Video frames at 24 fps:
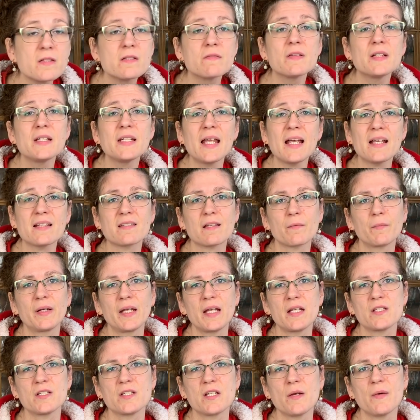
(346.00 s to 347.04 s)
So the next thing we
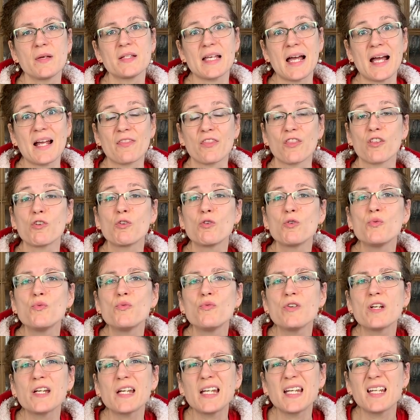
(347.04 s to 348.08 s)
need to do is add the
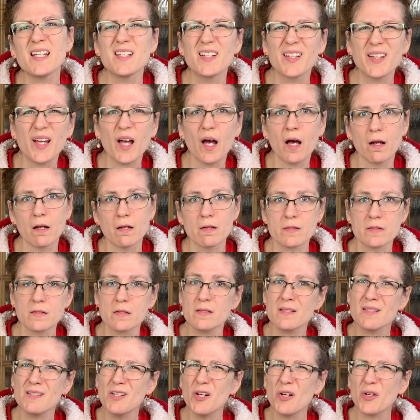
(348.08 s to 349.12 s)
green colours,
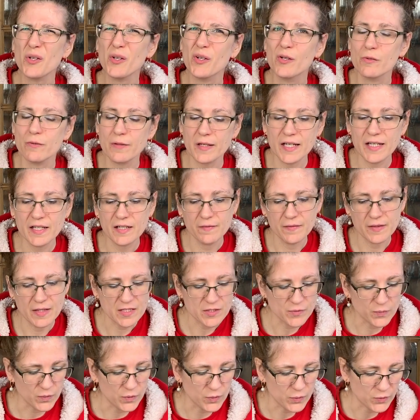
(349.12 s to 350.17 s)
because there's a lot of green in these
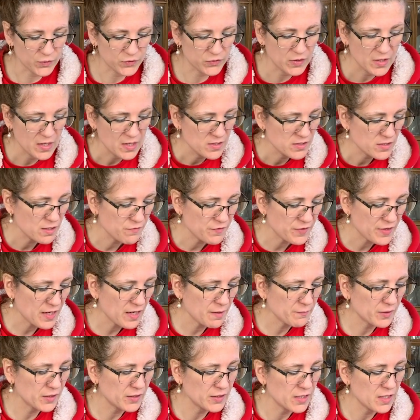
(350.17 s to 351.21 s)
walls. So for that
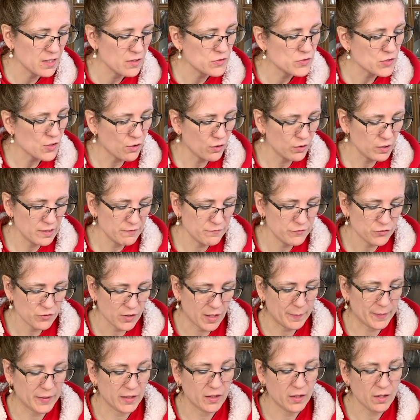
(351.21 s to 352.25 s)
I'm going to use olive
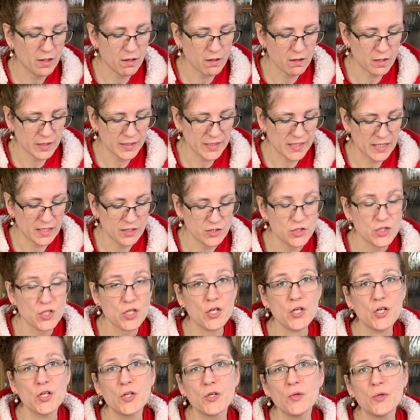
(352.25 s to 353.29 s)
drab and khaki,
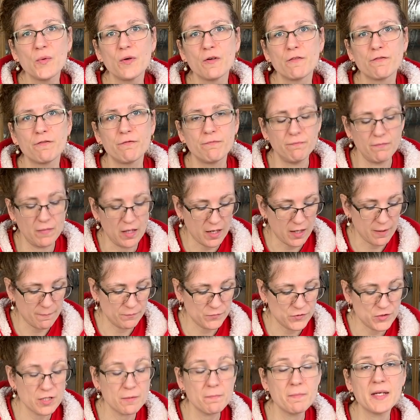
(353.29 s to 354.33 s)
two
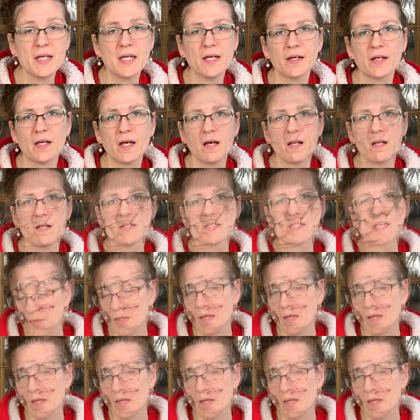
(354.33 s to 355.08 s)
Tamiya colours.